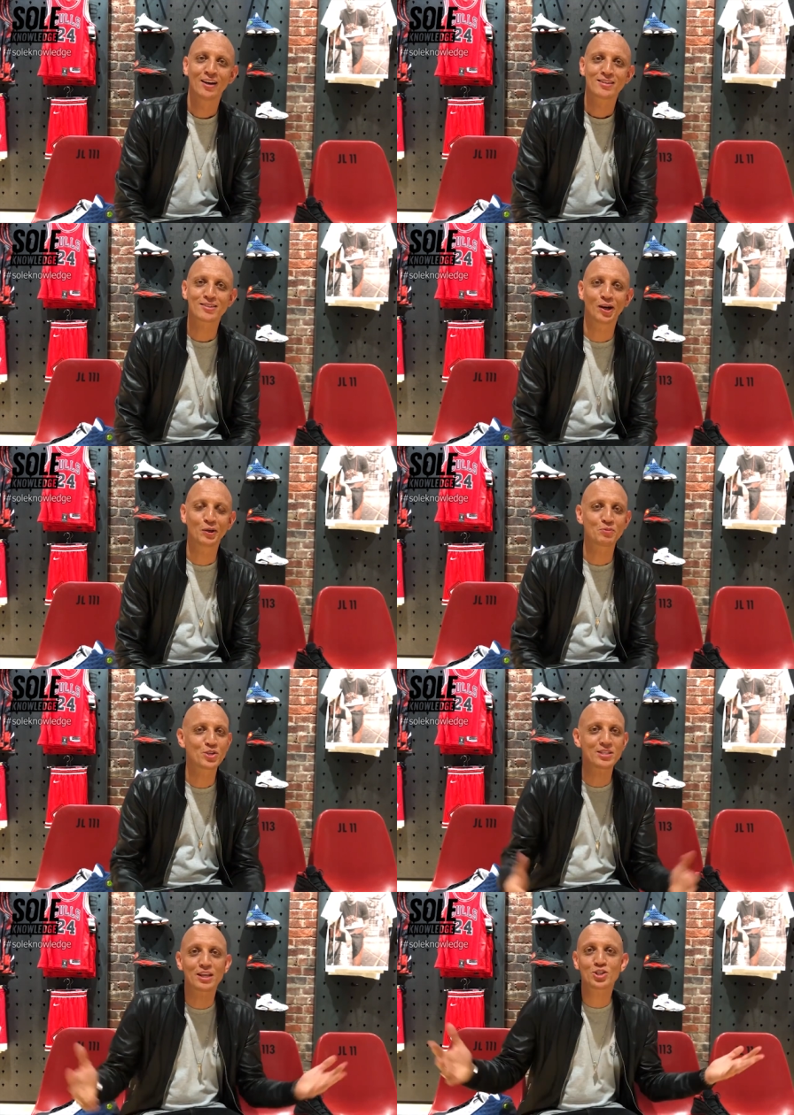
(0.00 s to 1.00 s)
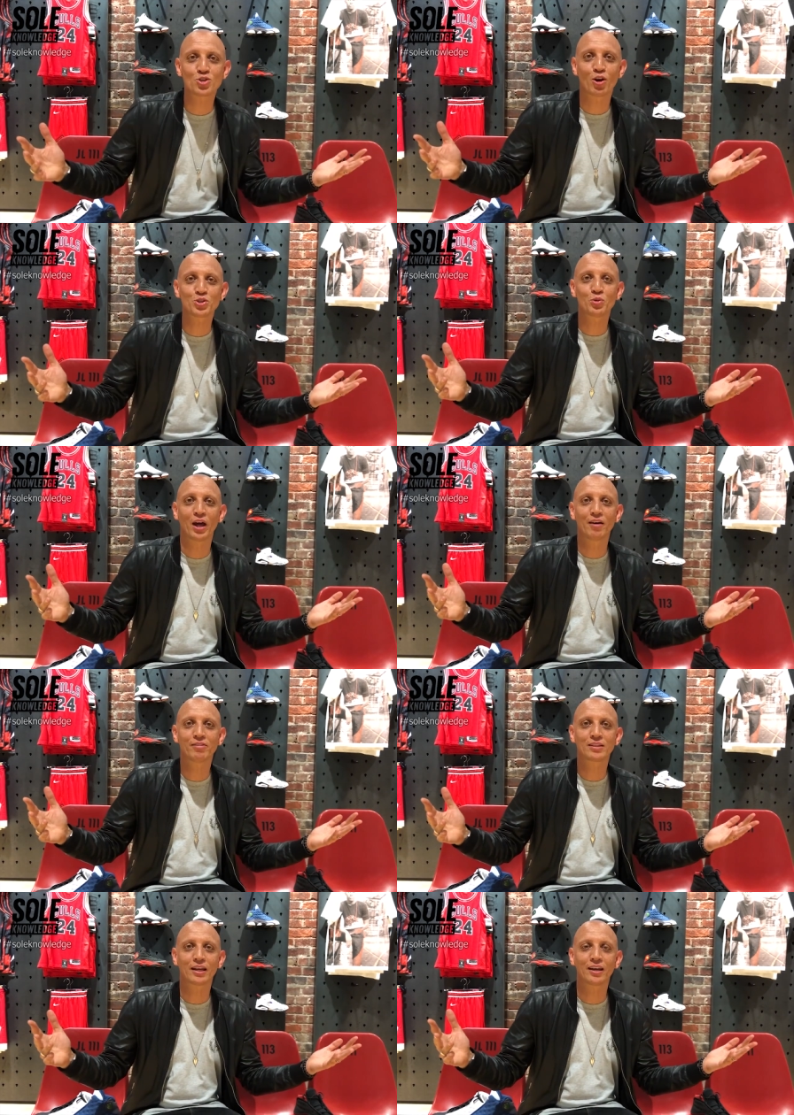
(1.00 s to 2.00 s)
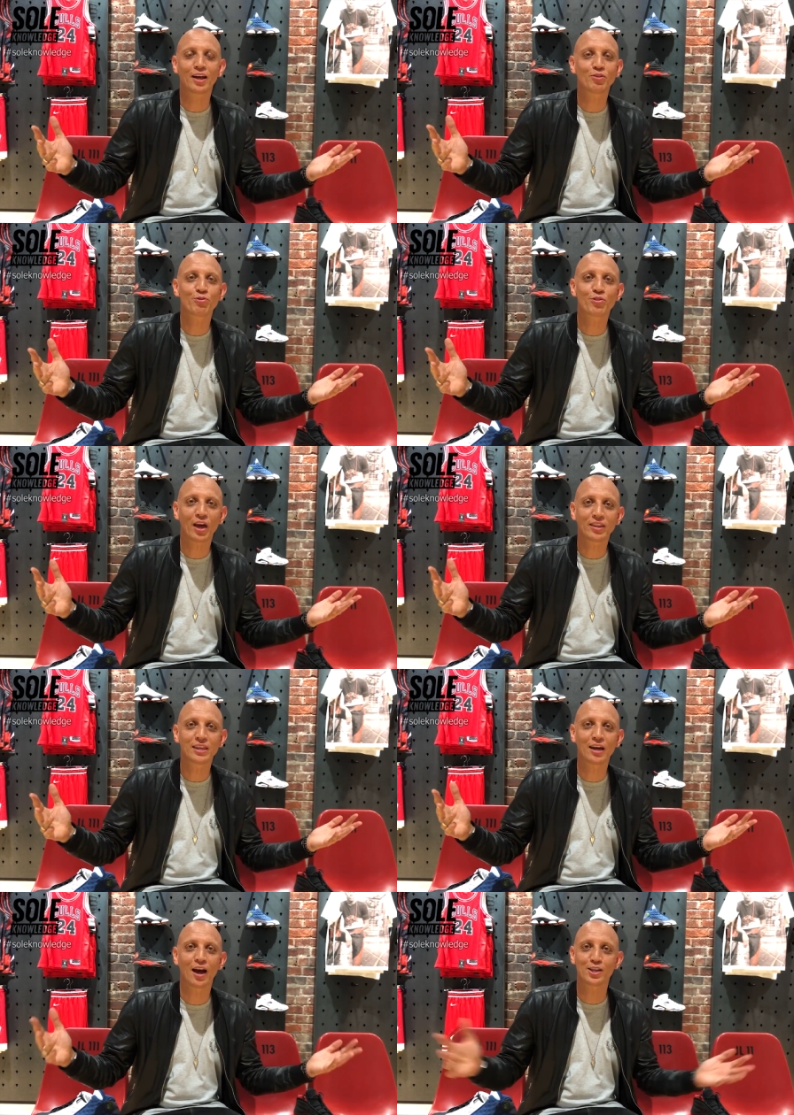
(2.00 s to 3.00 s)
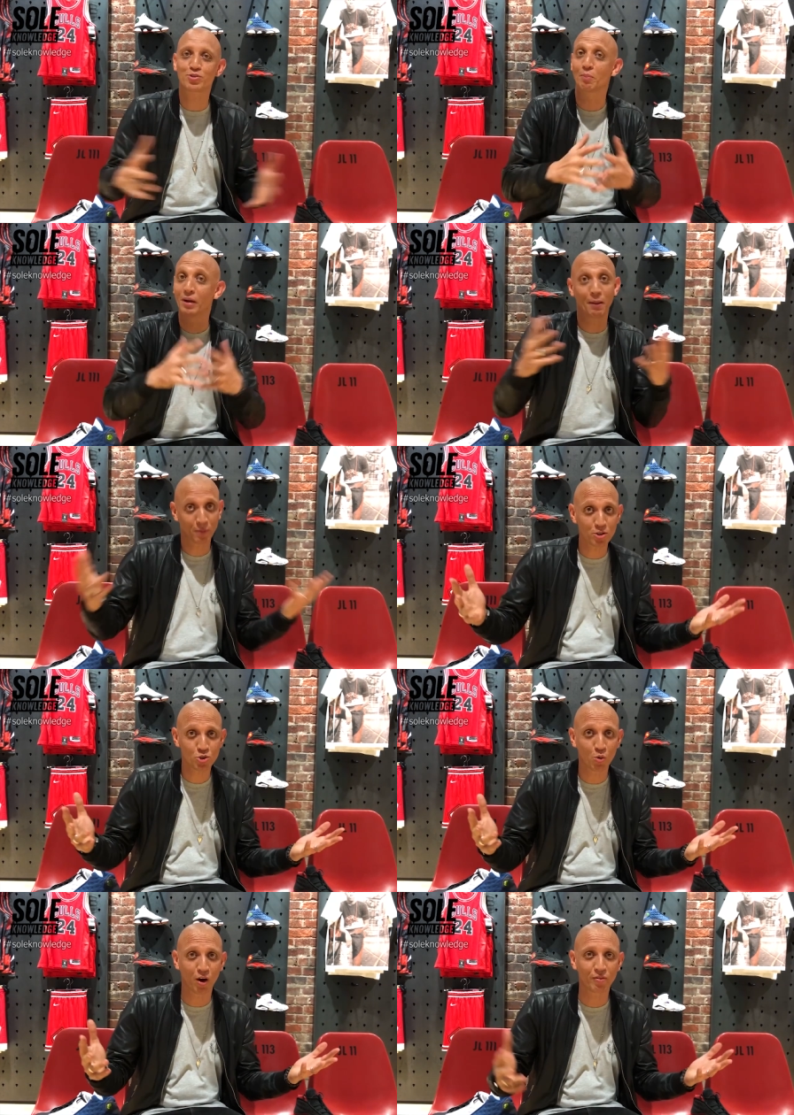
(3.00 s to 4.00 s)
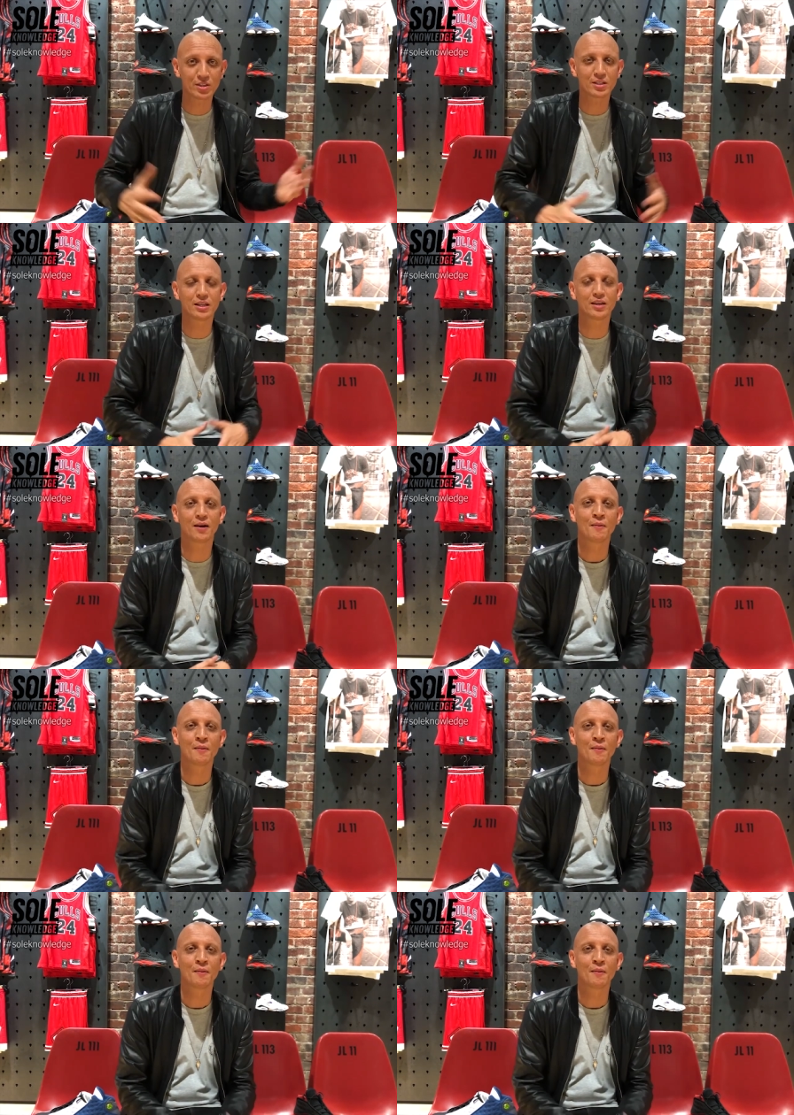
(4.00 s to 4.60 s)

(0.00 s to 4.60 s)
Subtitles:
So just as chance would have it, I'd like to thank the guys from Lemkes, who are obviously here,